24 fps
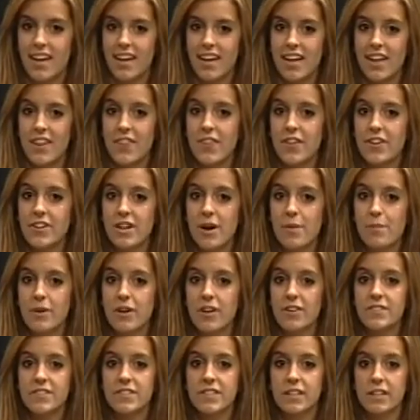The
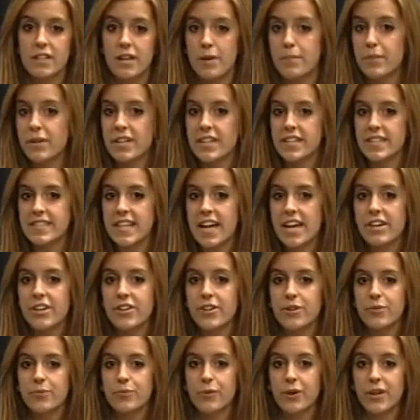number of celebrities
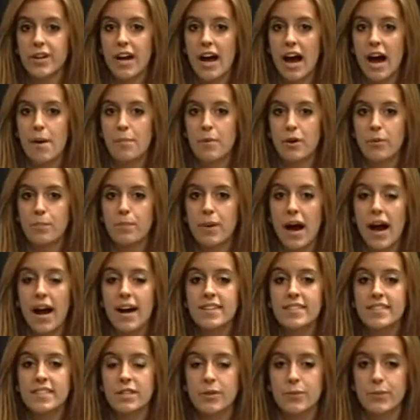entering rehab or
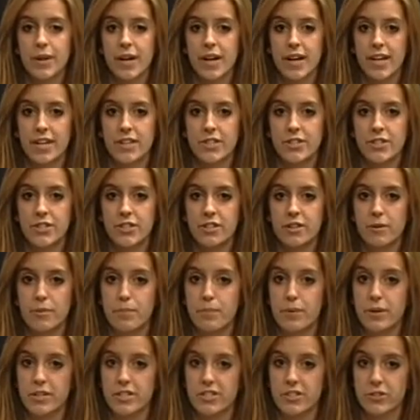passing away due to
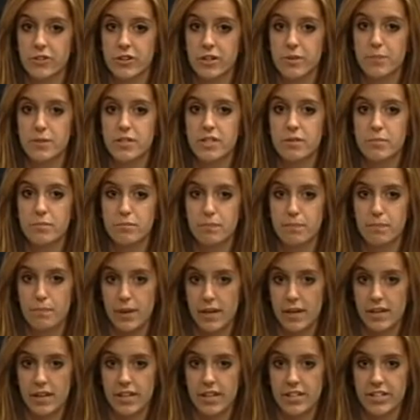prescription
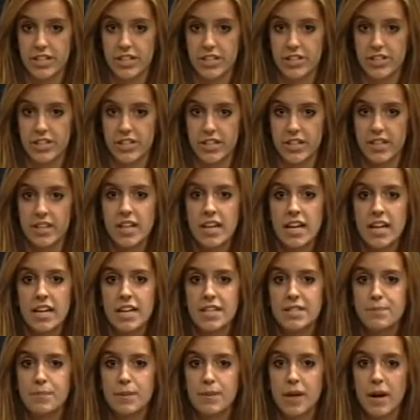pill addiction
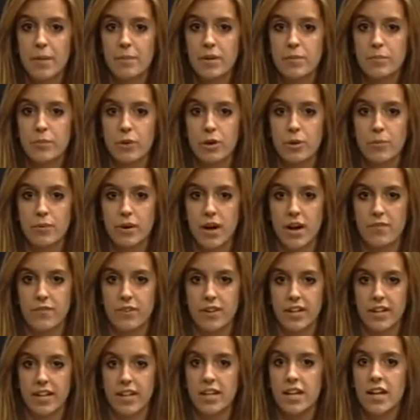is becoming more
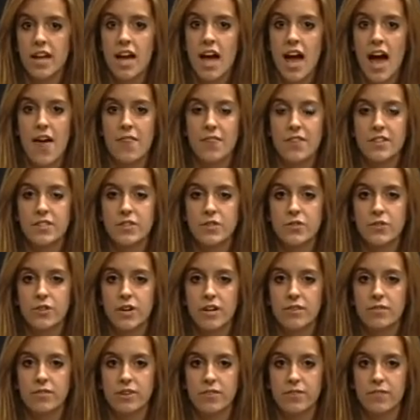prevalent, and this
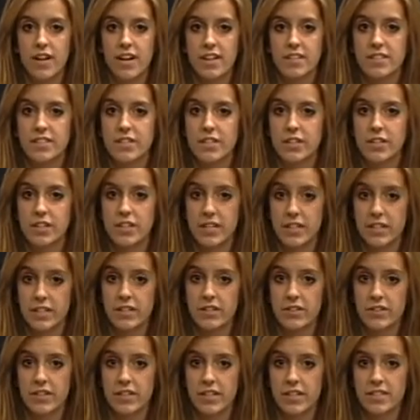trend reflects an
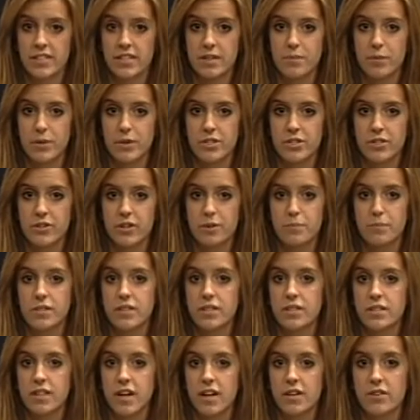increase of
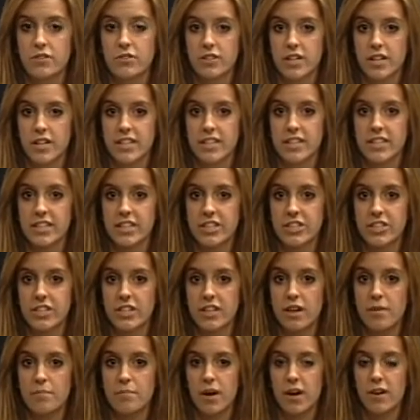prescription drug addiction
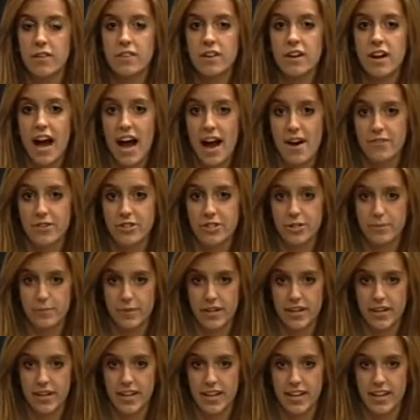among the average
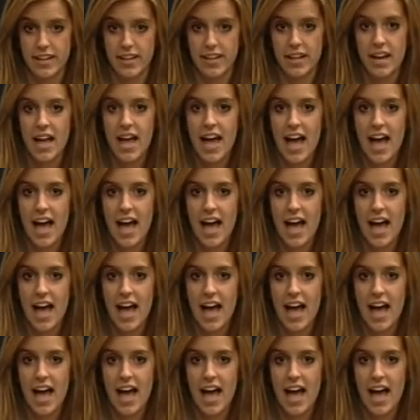American.